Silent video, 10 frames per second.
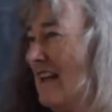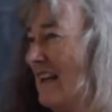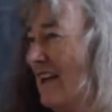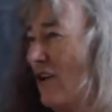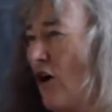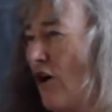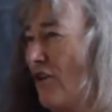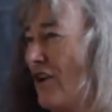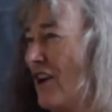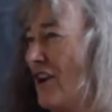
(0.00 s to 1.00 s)
like
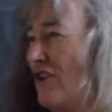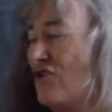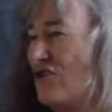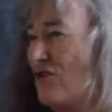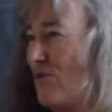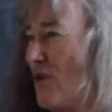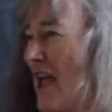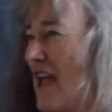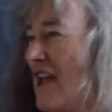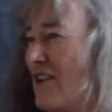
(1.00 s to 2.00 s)
orange and
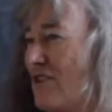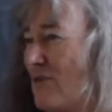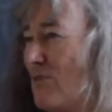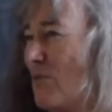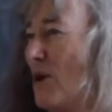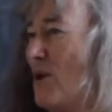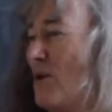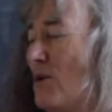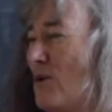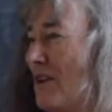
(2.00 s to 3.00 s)
red and
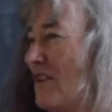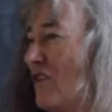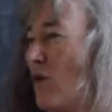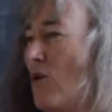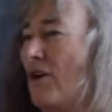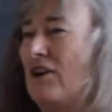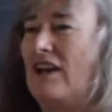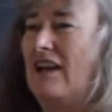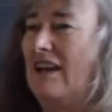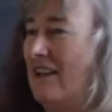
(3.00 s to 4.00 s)
blue and so on,
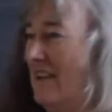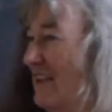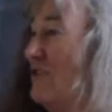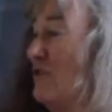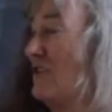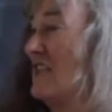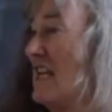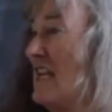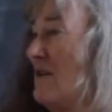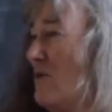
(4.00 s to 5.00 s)
that you
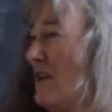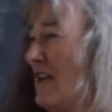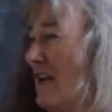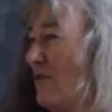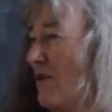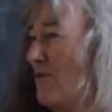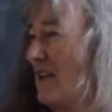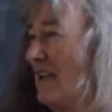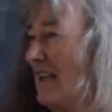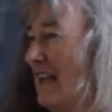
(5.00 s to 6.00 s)
see when they're
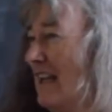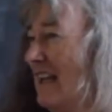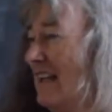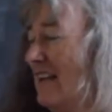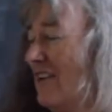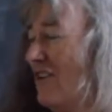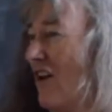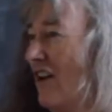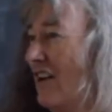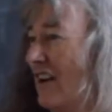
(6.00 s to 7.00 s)
growing in a
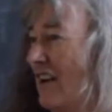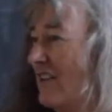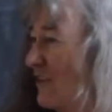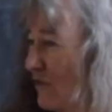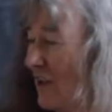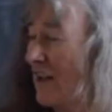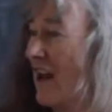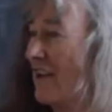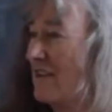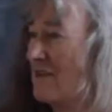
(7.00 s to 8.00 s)
colony. So
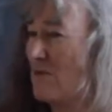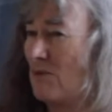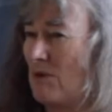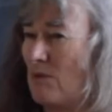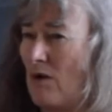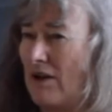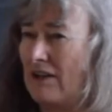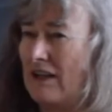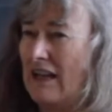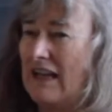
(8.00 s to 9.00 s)
sunglasses would be one.